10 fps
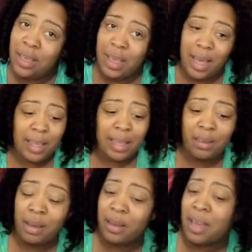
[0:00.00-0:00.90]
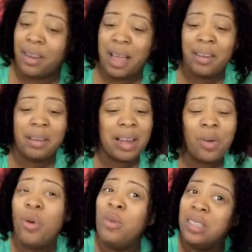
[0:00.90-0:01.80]
I don't
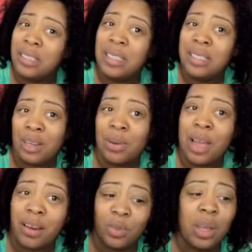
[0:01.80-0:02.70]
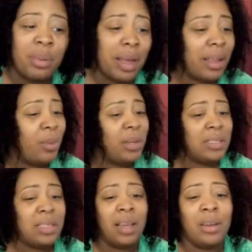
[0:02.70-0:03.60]
want to see this go down this way, but I can't wait to
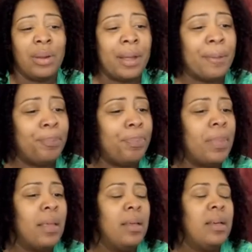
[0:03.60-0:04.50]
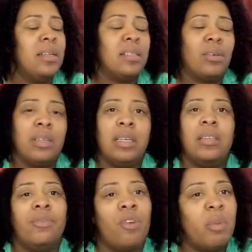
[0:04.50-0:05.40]
see how it go down. So again,
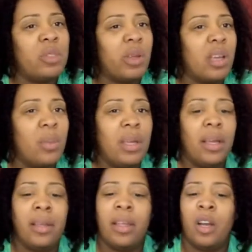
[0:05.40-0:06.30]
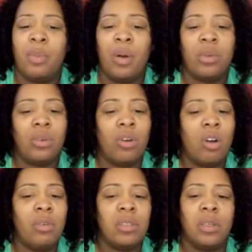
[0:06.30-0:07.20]
the farmers start coming in and help out with the
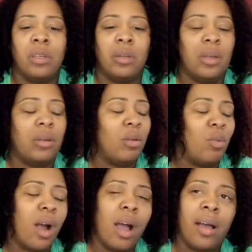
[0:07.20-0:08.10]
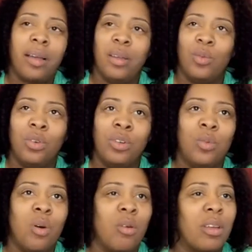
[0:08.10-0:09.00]
harvest, and Ra and Wood
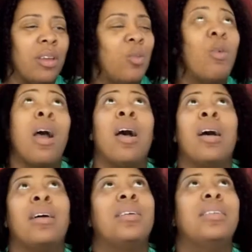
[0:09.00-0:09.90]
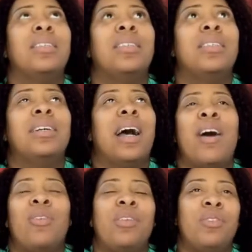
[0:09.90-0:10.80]
walking. Ra, I
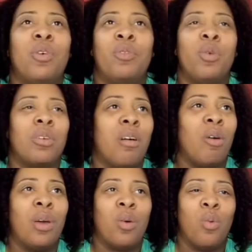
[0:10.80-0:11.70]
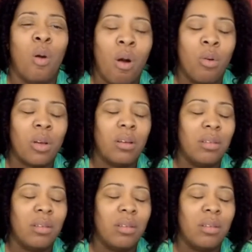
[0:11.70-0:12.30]
don't even know if you want to call that a walk.